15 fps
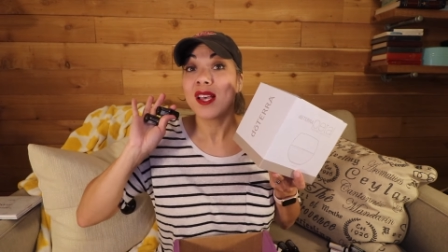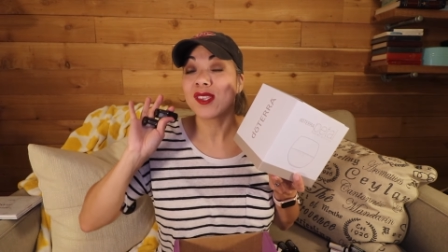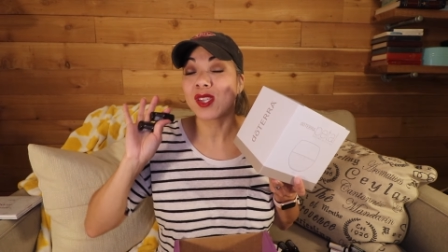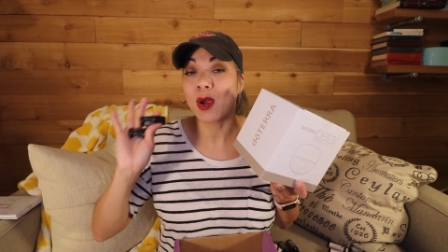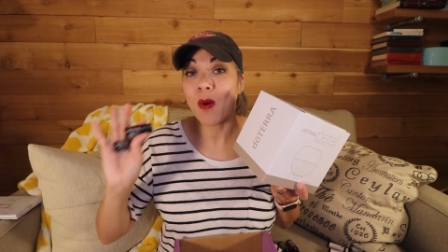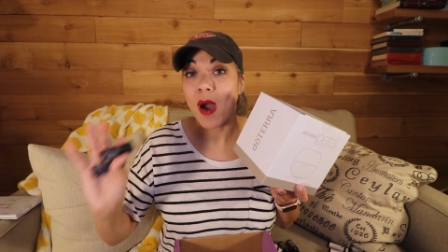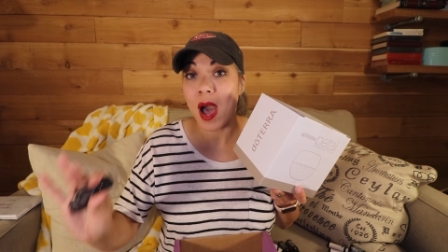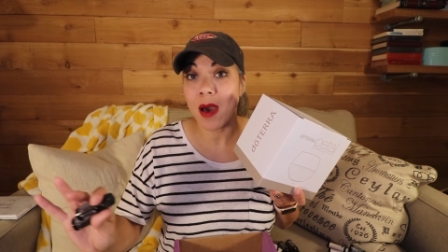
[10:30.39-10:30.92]

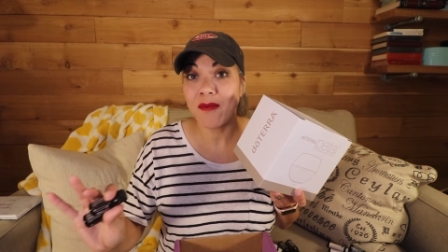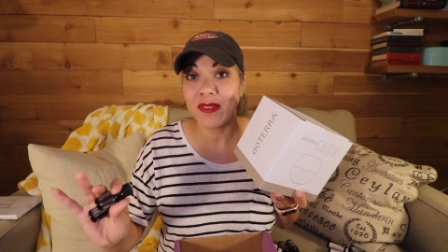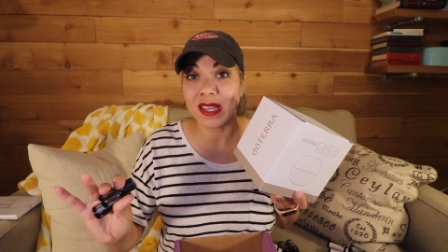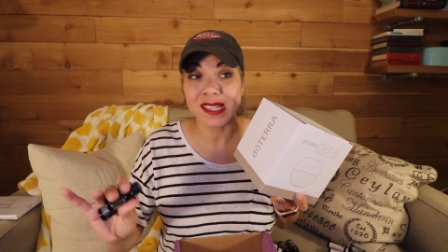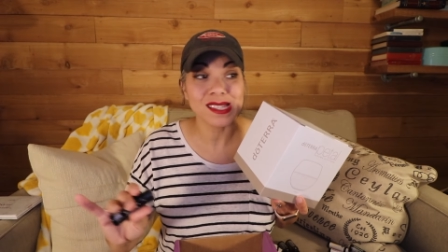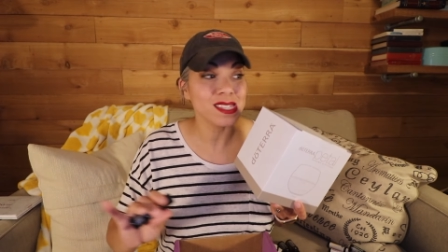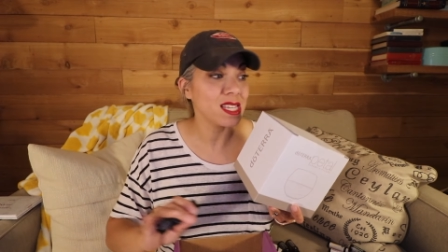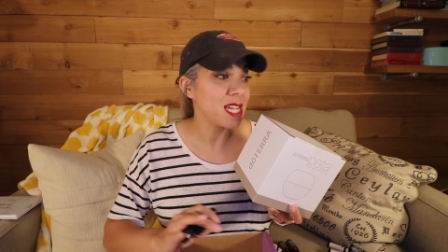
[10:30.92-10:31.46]
So
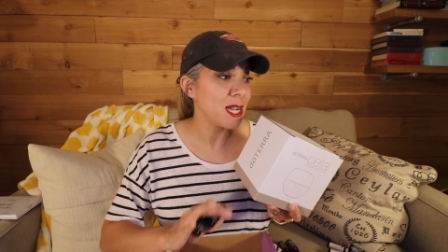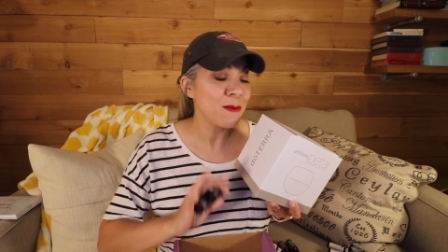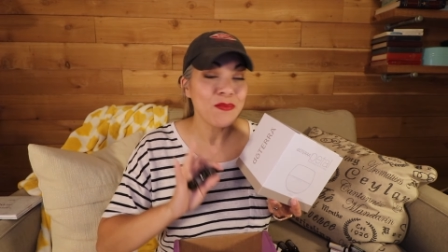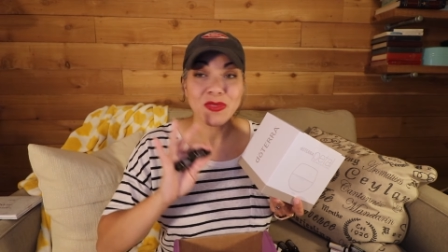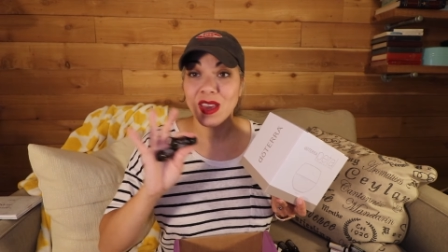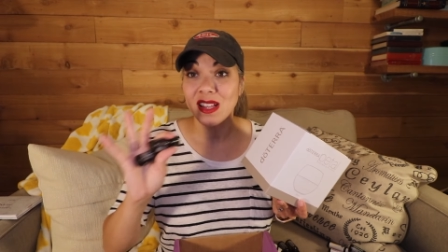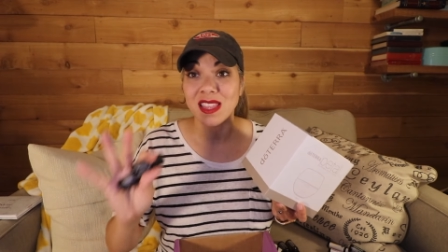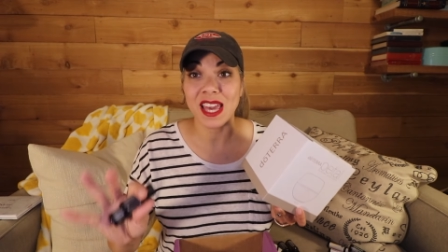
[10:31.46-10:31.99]
obviously,
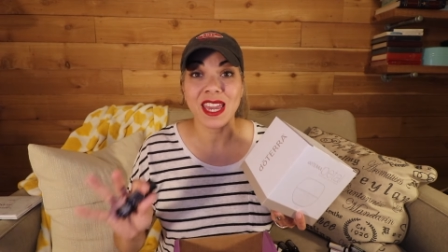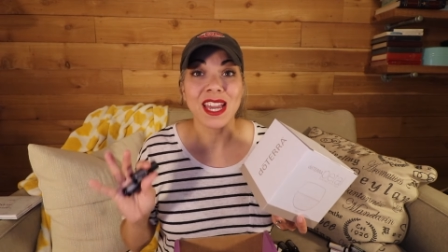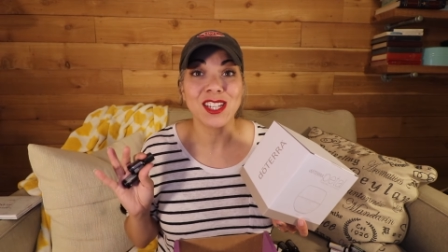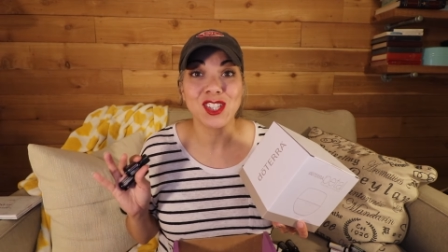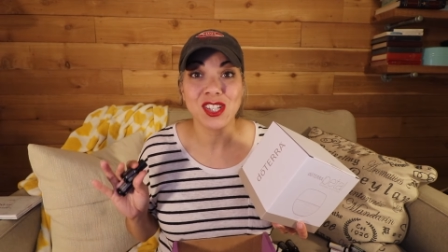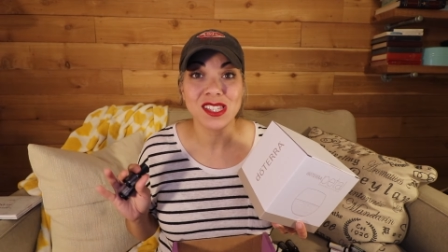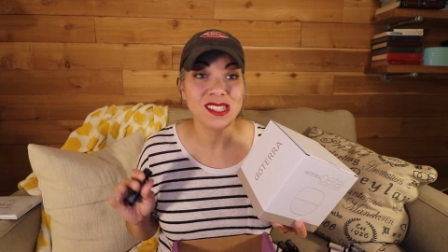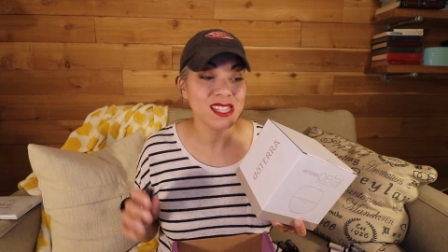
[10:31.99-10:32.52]
like I
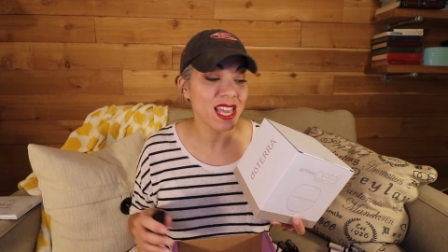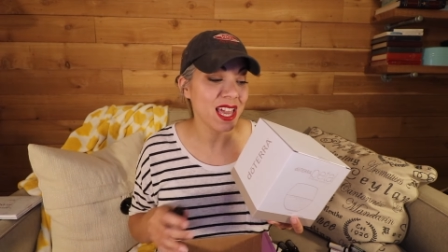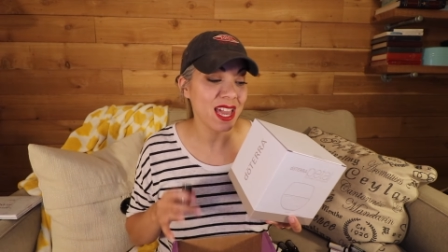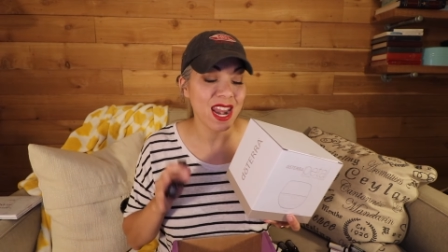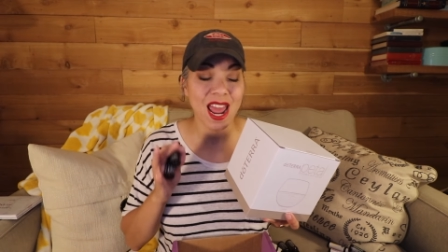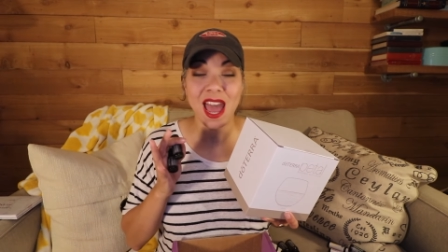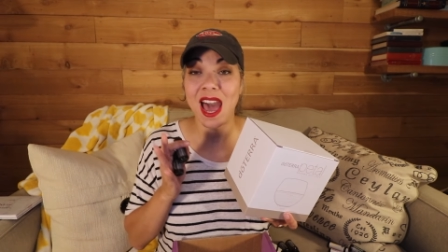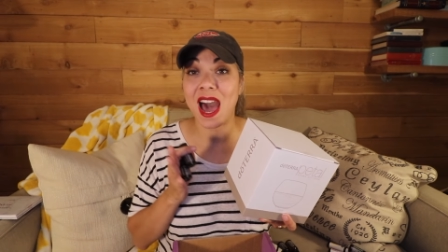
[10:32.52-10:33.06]
just
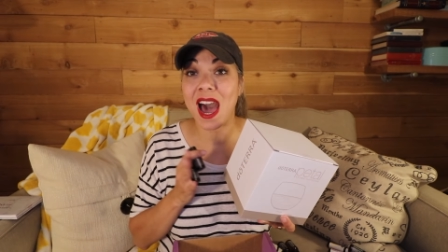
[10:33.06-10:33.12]
said,